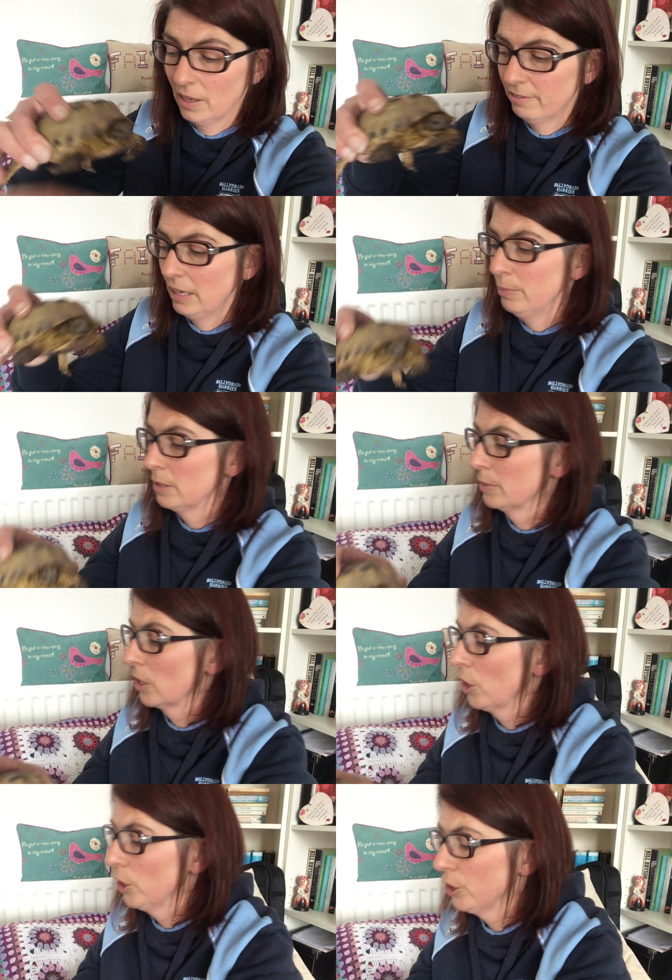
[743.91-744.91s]
If I put him on
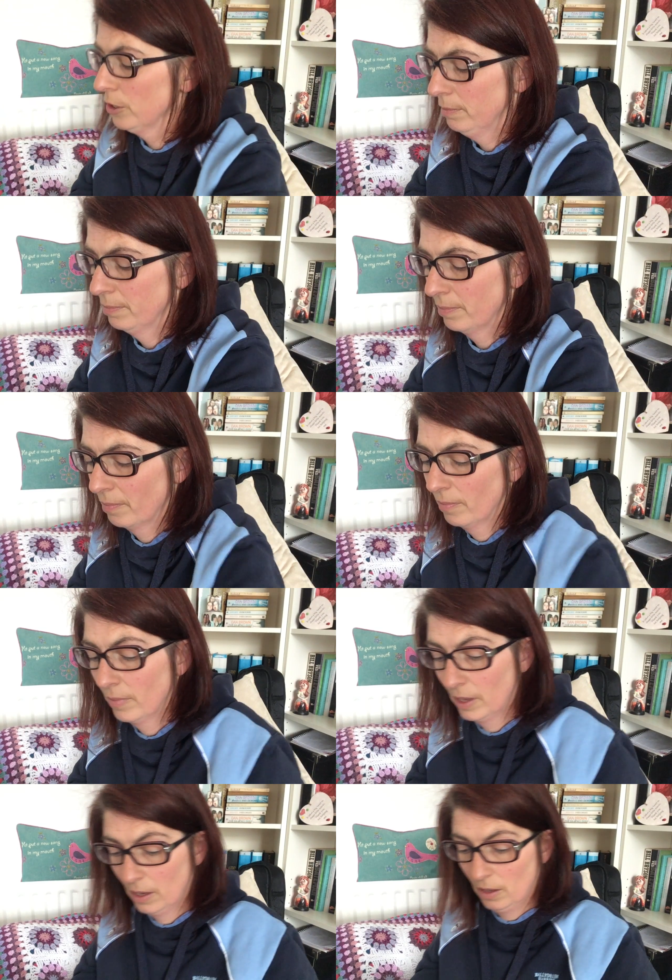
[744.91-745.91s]
a cushion,
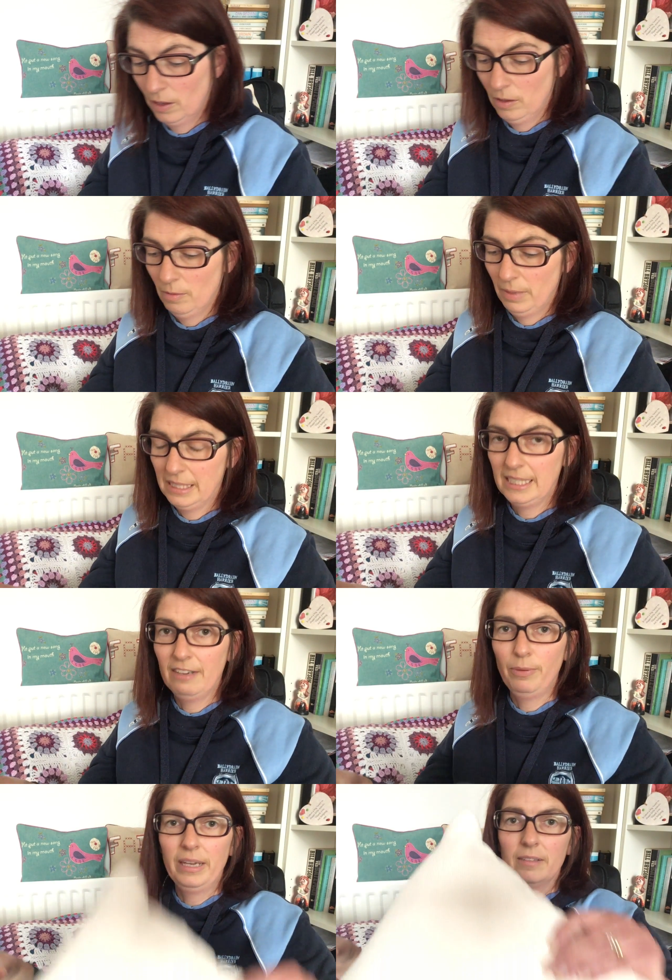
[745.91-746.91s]
I might see
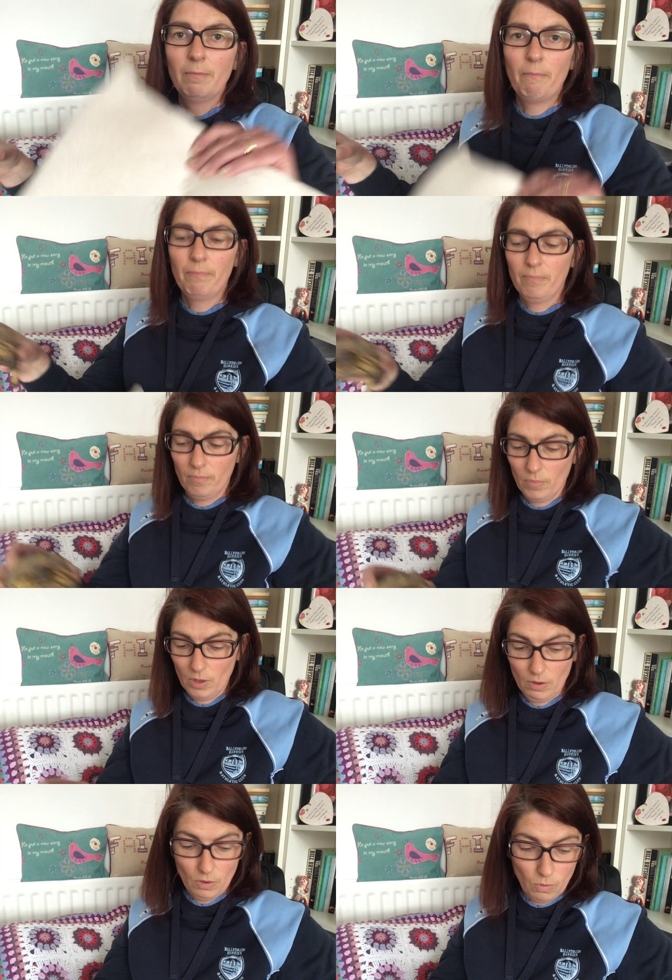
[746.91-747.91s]
if we can
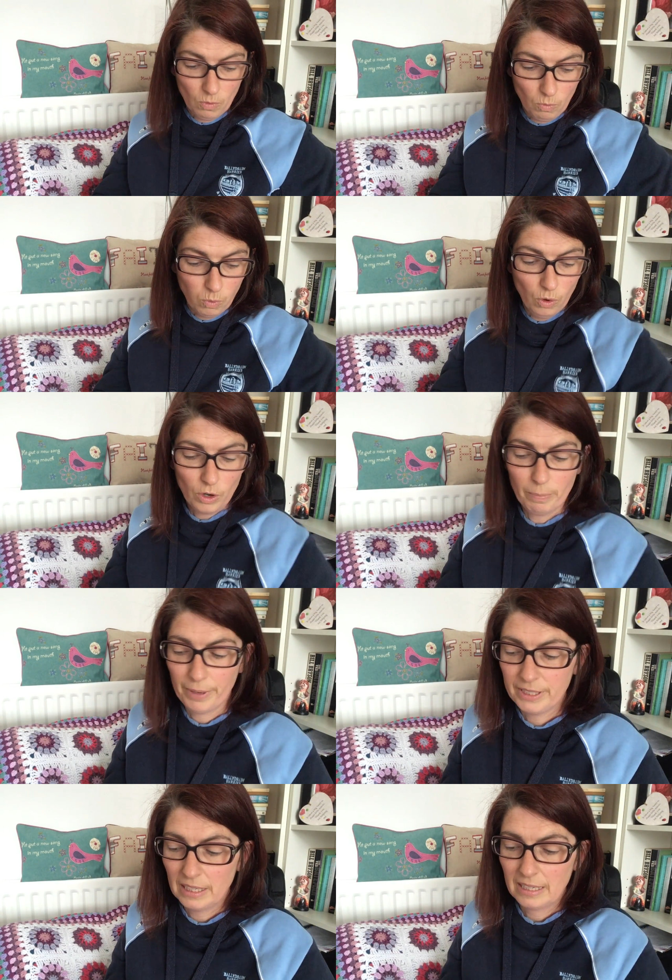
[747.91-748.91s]
walk
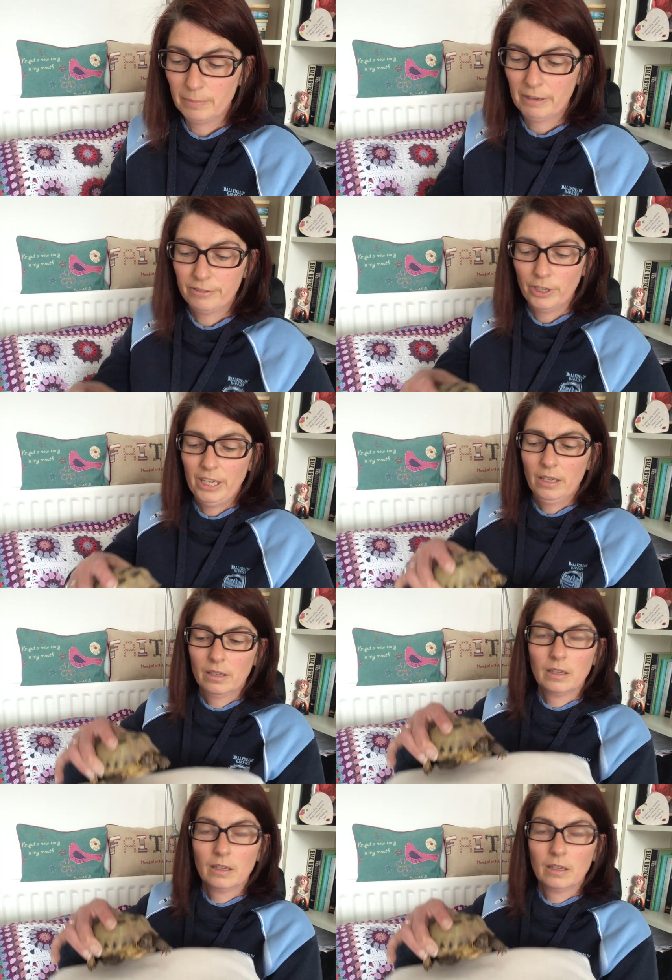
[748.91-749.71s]
about a little bit for you.